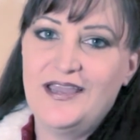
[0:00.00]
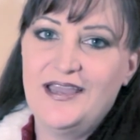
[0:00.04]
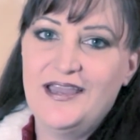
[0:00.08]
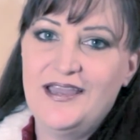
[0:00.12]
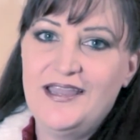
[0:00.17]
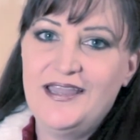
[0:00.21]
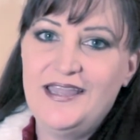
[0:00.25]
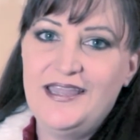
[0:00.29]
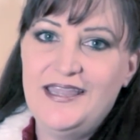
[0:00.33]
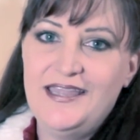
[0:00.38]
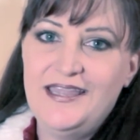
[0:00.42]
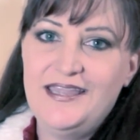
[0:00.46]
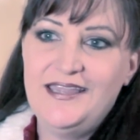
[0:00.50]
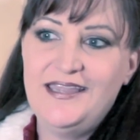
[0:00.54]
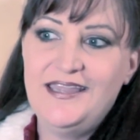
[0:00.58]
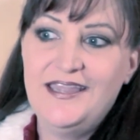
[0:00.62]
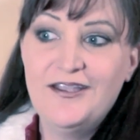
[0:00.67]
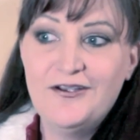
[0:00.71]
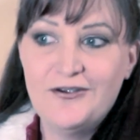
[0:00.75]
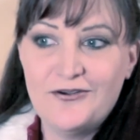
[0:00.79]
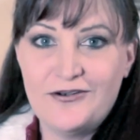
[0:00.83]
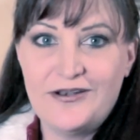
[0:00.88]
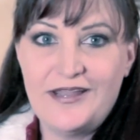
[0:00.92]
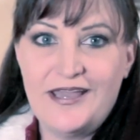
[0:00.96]
a
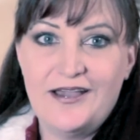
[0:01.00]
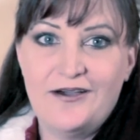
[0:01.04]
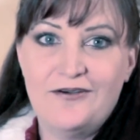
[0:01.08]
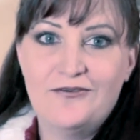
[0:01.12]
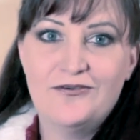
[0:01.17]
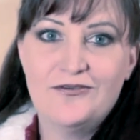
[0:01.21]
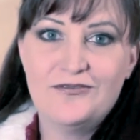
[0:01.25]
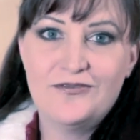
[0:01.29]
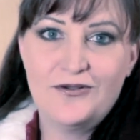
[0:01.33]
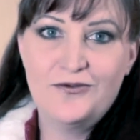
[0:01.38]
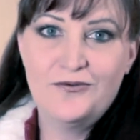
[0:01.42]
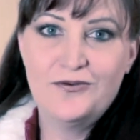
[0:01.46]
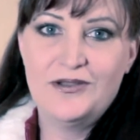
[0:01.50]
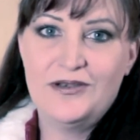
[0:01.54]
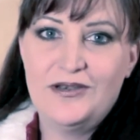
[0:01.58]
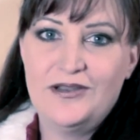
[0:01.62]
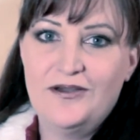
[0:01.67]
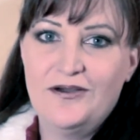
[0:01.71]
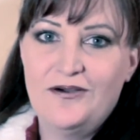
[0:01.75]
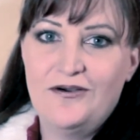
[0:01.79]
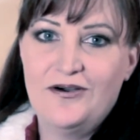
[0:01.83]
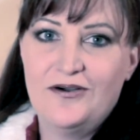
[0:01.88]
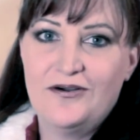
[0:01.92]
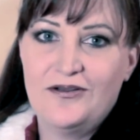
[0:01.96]
year now. It's going
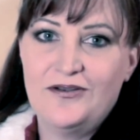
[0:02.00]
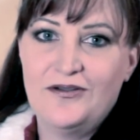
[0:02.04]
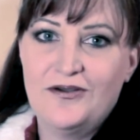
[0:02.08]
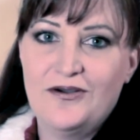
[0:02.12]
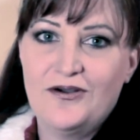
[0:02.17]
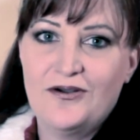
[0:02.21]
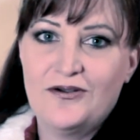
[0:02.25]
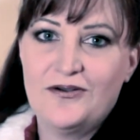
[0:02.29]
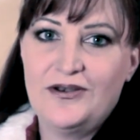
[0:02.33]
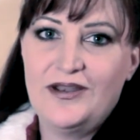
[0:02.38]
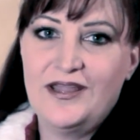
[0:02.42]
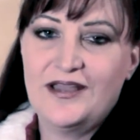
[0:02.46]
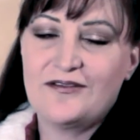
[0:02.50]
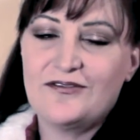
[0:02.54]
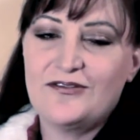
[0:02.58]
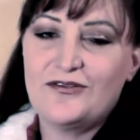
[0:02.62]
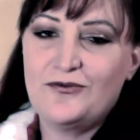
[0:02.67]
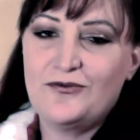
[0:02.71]
on our next